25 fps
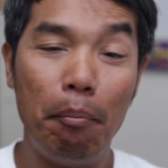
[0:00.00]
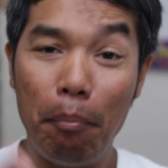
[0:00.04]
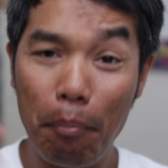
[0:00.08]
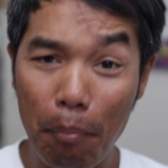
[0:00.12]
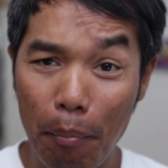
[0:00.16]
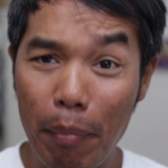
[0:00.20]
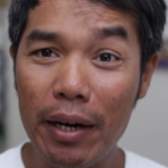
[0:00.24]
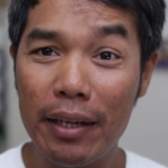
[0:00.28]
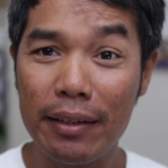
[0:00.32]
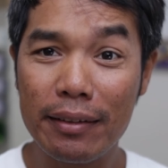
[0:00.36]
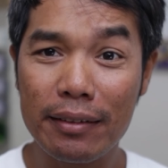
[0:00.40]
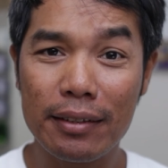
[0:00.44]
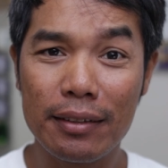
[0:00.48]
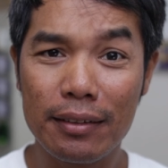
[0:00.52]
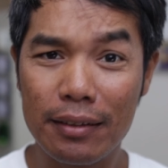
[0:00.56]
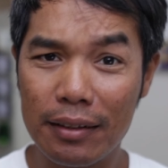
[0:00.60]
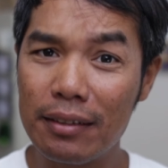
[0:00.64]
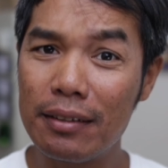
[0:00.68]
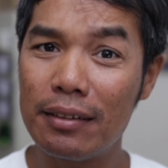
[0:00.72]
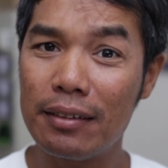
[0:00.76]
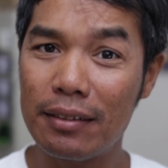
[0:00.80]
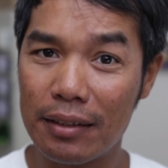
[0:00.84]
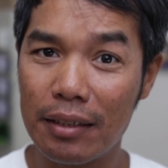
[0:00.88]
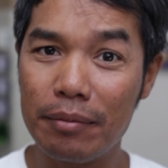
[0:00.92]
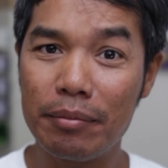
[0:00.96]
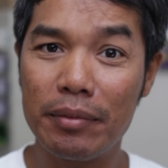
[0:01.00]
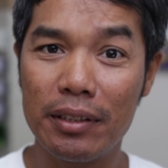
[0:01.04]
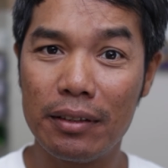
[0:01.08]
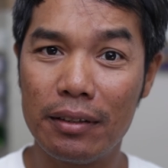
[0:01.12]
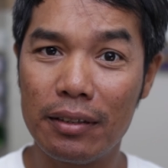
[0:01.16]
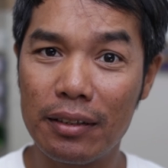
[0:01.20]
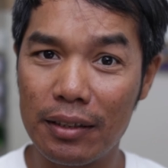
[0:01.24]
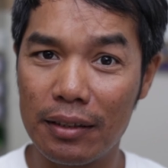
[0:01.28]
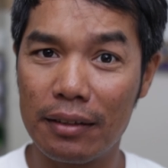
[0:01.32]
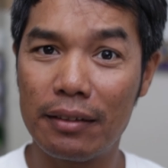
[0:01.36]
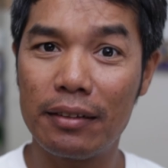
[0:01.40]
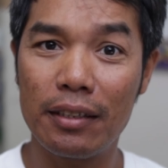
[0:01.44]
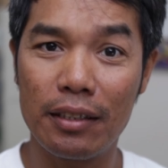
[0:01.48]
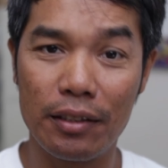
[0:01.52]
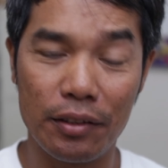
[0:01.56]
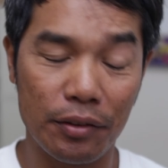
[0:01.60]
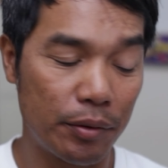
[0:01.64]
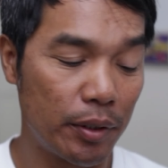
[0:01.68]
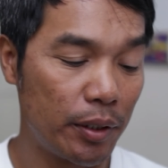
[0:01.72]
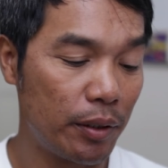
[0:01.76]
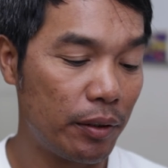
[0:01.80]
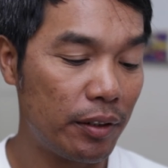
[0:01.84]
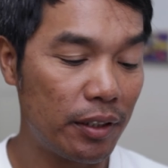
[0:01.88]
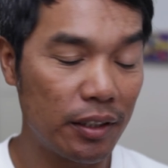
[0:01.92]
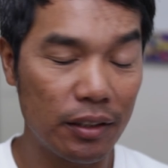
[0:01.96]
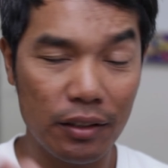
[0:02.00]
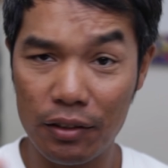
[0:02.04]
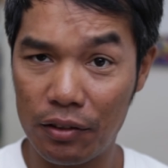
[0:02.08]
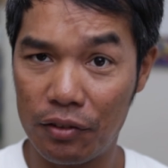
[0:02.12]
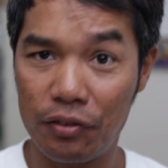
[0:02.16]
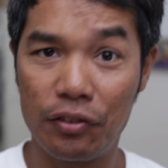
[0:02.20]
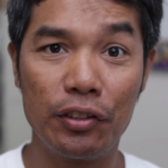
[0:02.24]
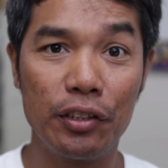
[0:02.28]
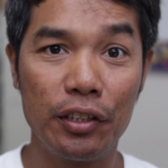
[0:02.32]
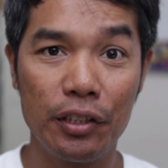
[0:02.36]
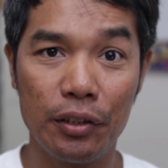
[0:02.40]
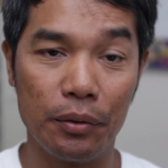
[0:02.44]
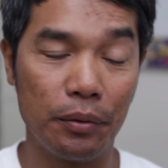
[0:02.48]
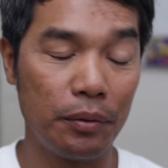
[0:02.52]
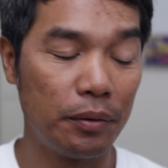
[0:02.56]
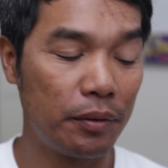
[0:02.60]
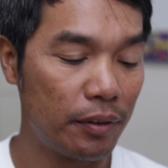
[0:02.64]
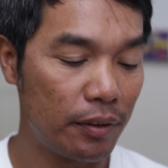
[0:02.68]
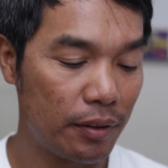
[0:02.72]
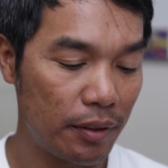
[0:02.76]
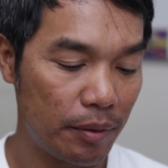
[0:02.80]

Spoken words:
But this is something to consider, Rode. This is for you.